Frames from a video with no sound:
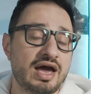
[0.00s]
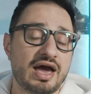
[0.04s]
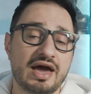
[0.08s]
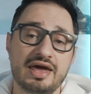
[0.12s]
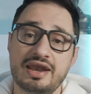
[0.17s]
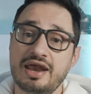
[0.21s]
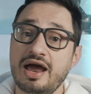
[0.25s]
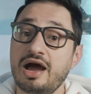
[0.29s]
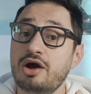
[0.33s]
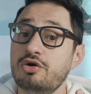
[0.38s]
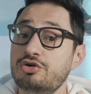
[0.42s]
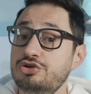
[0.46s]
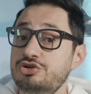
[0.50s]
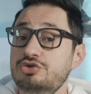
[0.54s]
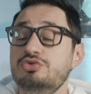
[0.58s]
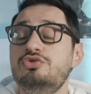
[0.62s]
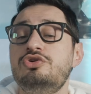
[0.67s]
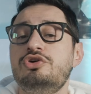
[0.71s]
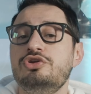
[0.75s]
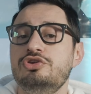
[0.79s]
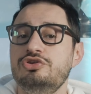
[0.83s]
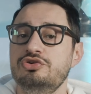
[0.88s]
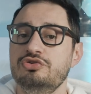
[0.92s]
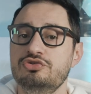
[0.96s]
and how you
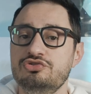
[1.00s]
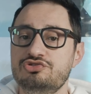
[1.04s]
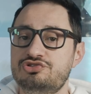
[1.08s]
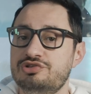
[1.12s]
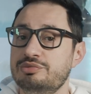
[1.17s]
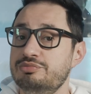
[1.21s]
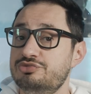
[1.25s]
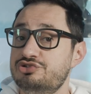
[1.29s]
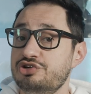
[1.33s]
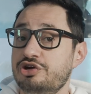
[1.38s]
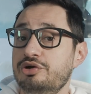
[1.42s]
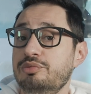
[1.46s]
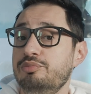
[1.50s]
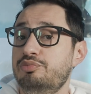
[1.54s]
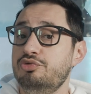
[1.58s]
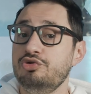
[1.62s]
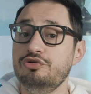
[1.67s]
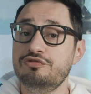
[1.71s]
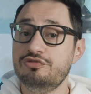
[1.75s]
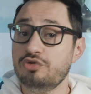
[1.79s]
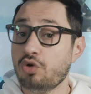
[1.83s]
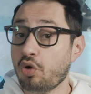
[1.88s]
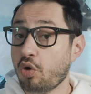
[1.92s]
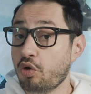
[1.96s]
can use them to
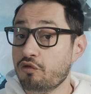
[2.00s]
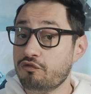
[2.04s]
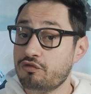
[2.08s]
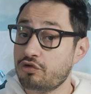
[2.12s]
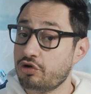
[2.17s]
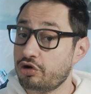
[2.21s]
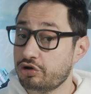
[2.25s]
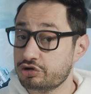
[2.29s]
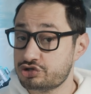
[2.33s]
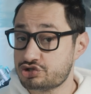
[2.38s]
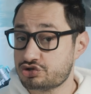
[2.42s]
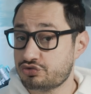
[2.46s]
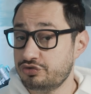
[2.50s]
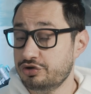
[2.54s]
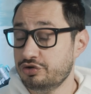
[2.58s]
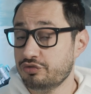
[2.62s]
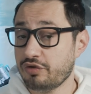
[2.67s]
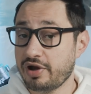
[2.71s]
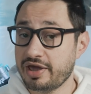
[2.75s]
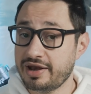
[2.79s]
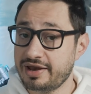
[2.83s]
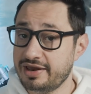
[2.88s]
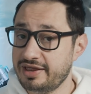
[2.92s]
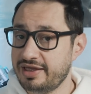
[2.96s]
improve your overall
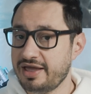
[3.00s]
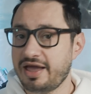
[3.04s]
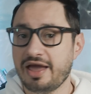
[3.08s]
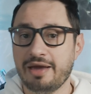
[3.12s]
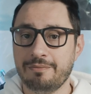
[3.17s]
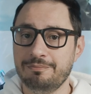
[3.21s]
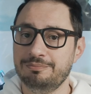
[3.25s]
screenwriting game.